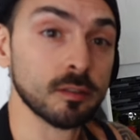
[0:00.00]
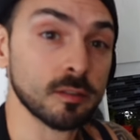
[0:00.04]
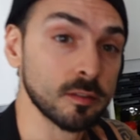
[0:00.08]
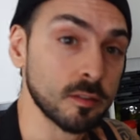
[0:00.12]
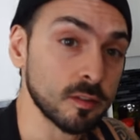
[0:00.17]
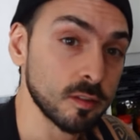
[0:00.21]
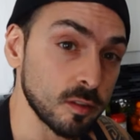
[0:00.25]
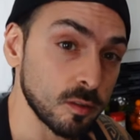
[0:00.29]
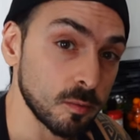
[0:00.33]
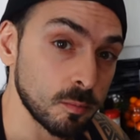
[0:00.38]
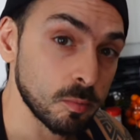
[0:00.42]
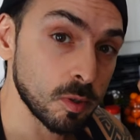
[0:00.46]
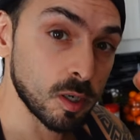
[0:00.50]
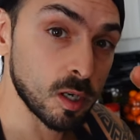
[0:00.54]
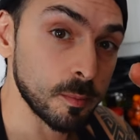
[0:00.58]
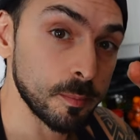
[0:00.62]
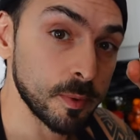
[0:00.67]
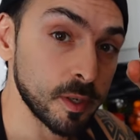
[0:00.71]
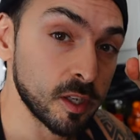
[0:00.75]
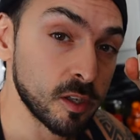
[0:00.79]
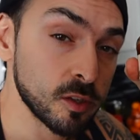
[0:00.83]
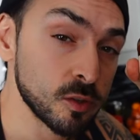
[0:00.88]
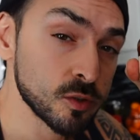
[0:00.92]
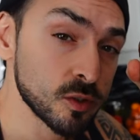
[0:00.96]
the
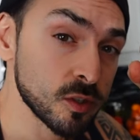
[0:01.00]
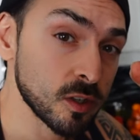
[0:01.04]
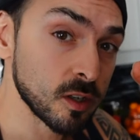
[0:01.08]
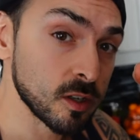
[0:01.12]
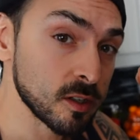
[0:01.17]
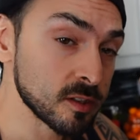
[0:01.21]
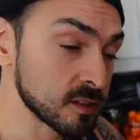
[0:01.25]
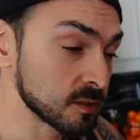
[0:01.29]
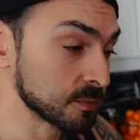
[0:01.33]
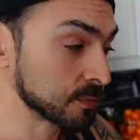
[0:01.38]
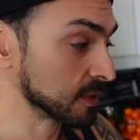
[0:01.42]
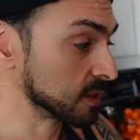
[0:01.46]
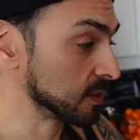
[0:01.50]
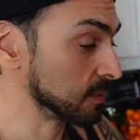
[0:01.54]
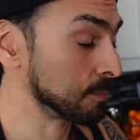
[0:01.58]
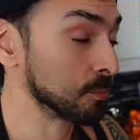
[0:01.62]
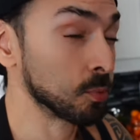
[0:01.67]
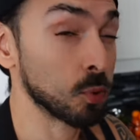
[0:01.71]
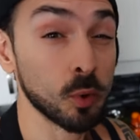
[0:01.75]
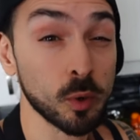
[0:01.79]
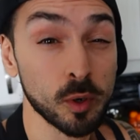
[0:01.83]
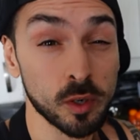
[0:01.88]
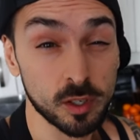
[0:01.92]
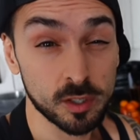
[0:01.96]
barbecue sauce and we're gonna
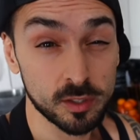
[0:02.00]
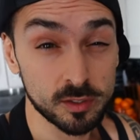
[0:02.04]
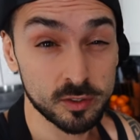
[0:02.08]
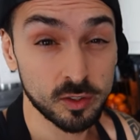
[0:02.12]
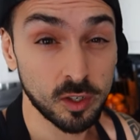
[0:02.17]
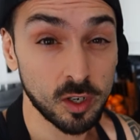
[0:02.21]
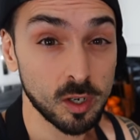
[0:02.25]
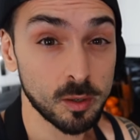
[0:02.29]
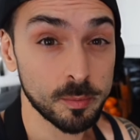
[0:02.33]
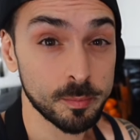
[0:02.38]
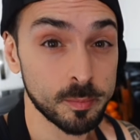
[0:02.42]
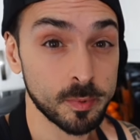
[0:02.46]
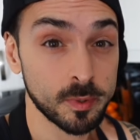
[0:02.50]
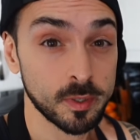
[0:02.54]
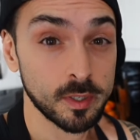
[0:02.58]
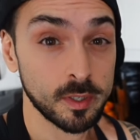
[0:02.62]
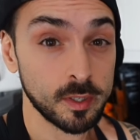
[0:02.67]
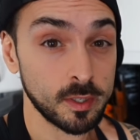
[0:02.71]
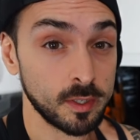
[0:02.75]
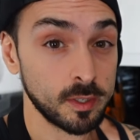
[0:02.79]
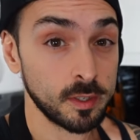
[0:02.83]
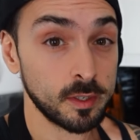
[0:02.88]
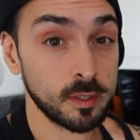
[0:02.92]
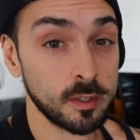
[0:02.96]
pour it on top
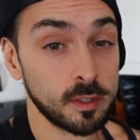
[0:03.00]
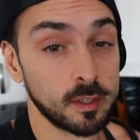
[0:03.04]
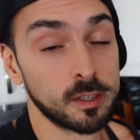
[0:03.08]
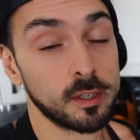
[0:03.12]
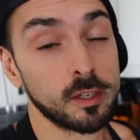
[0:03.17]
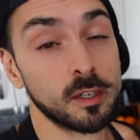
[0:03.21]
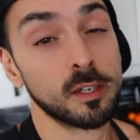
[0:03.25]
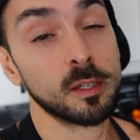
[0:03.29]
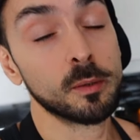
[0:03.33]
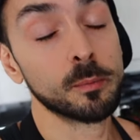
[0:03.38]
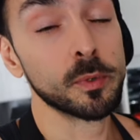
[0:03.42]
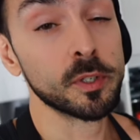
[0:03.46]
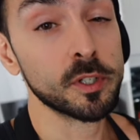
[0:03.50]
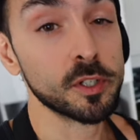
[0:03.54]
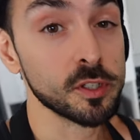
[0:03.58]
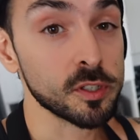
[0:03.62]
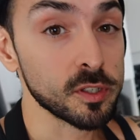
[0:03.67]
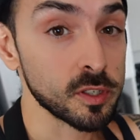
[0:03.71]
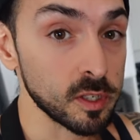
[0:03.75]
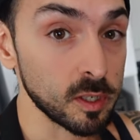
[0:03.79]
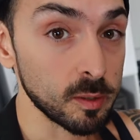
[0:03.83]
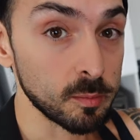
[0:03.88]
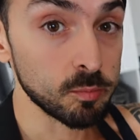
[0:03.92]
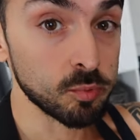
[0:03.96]
and we're
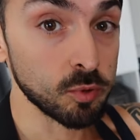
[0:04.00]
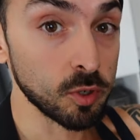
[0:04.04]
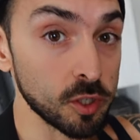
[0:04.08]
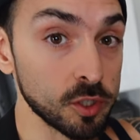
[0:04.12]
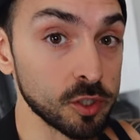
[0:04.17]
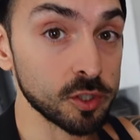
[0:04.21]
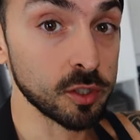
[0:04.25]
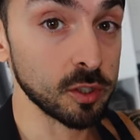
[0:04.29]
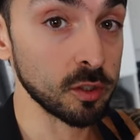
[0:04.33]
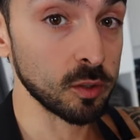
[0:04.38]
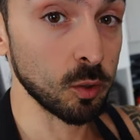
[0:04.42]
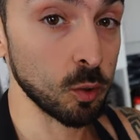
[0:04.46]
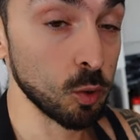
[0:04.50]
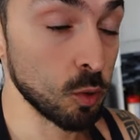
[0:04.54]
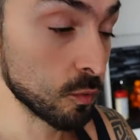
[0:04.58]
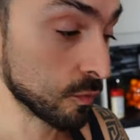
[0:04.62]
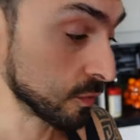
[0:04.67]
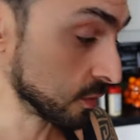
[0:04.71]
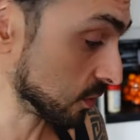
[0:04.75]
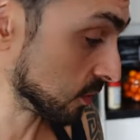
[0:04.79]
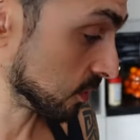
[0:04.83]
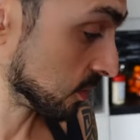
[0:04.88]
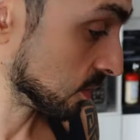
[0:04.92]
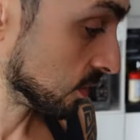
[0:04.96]
just gonna brush it
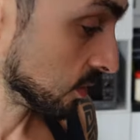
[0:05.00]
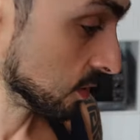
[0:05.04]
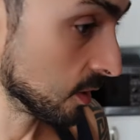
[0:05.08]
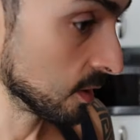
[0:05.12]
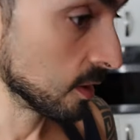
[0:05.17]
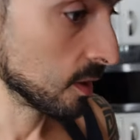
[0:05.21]
over